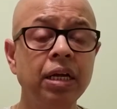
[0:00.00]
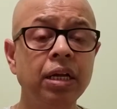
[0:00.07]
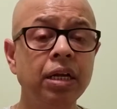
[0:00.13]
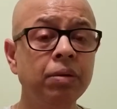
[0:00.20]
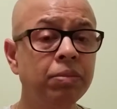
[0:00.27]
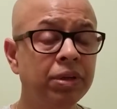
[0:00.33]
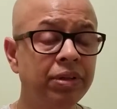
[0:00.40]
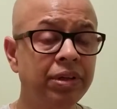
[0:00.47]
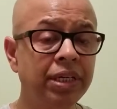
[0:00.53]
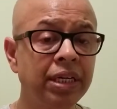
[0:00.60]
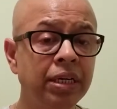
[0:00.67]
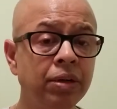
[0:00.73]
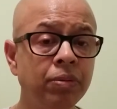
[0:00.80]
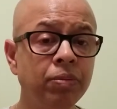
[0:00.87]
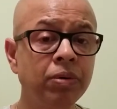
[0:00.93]
Number
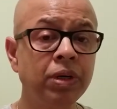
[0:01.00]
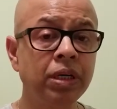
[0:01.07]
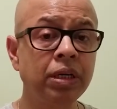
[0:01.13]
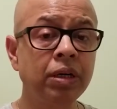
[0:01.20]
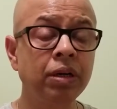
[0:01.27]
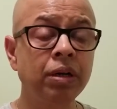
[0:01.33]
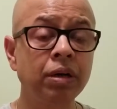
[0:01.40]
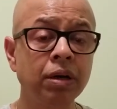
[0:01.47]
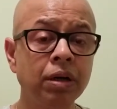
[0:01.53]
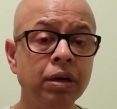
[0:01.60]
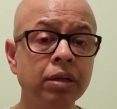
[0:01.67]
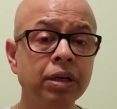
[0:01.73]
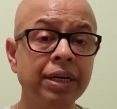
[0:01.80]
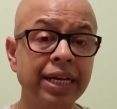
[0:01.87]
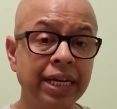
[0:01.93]
three, we learned
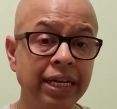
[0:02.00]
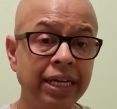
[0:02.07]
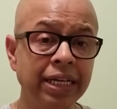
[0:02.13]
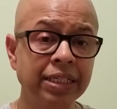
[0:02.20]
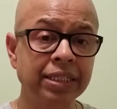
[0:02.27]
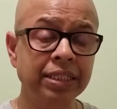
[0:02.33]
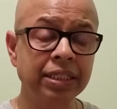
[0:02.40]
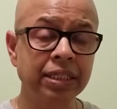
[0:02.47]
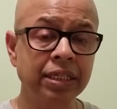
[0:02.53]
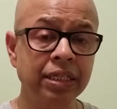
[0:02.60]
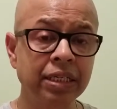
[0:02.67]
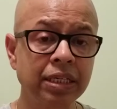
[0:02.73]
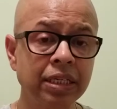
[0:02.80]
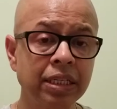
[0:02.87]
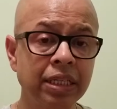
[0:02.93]
the techniques,
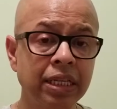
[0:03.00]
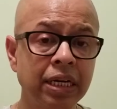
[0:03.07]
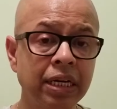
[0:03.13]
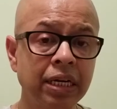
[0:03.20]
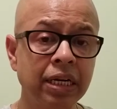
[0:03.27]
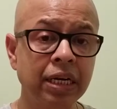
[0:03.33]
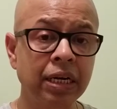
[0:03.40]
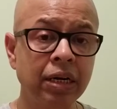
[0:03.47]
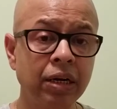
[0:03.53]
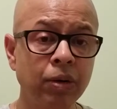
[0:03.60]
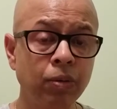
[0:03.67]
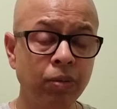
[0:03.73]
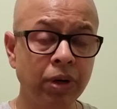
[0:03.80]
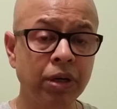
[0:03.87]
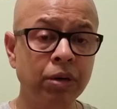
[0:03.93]
that
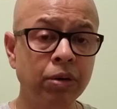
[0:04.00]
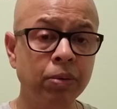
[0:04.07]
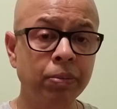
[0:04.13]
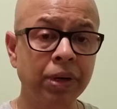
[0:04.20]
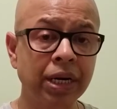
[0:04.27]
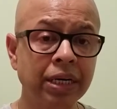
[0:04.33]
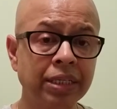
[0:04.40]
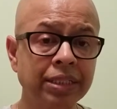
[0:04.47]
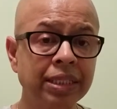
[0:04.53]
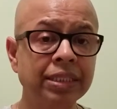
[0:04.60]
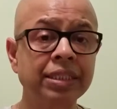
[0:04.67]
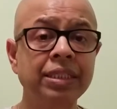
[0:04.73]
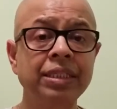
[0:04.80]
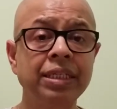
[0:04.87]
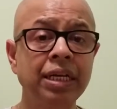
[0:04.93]
what you have to practice
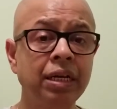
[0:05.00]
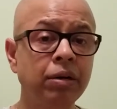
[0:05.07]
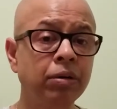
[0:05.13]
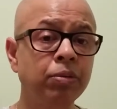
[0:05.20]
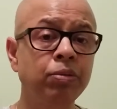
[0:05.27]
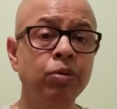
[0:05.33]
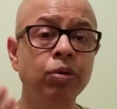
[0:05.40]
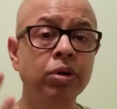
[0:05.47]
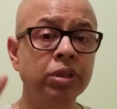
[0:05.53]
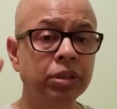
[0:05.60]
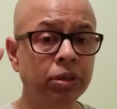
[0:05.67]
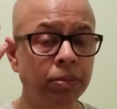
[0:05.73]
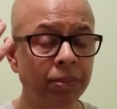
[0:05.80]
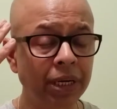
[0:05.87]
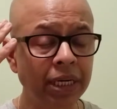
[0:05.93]
essentially, you have to focus
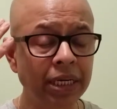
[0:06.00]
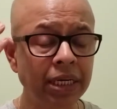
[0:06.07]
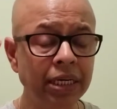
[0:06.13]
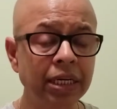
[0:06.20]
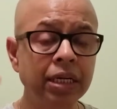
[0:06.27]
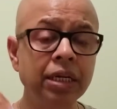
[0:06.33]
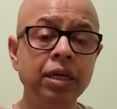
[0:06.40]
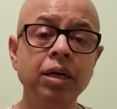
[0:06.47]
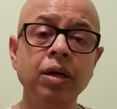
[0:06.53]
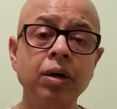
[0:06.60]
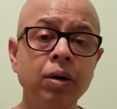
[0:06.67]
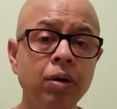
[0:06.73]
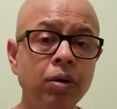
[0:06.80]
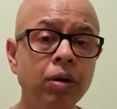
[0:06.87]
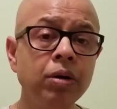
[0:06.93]
your mind
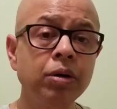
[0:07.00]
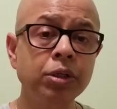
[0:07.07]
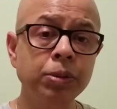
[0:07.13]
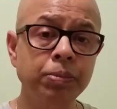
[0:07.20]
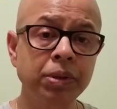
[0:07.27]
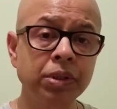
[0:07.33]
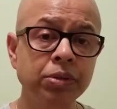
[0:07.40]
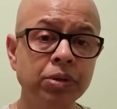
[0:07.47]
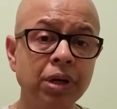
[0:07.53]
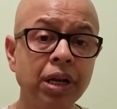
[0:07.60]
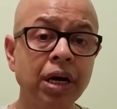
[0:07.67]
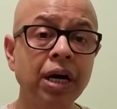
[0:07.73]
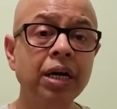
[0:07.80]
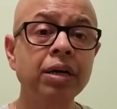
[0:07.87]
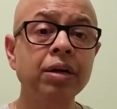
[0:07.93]
on your spiritual heart,